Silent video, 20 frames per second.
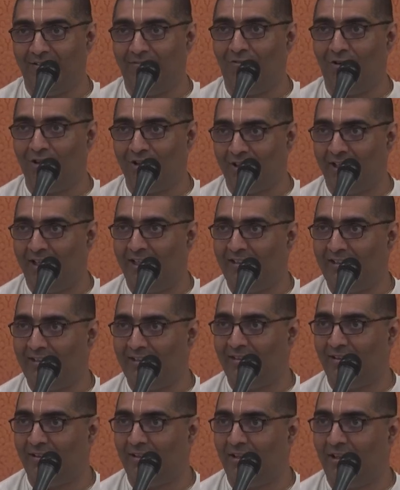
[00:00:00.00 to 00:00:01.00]
was
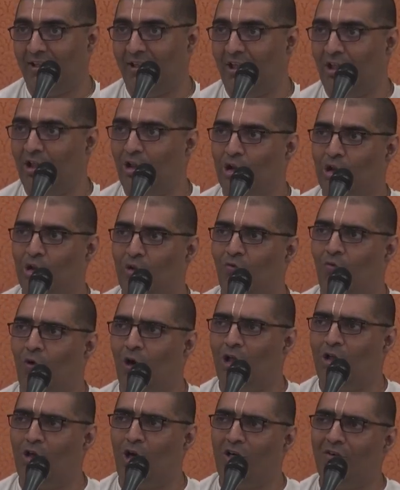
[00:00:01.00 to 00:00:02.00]
raised,
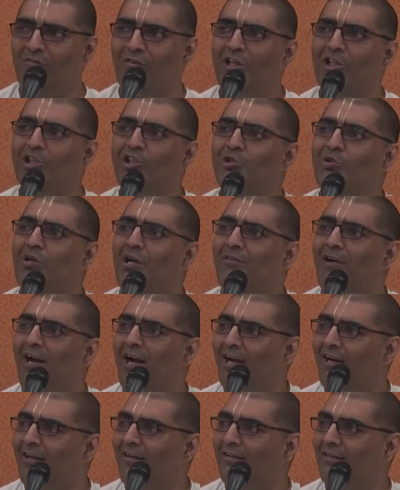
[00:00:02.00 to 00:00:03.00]
what confidence you would have
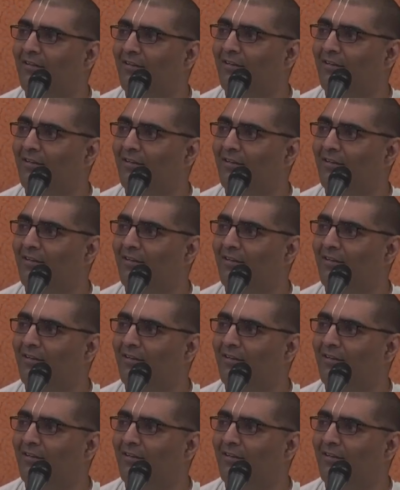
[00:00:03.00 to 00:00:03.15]
had.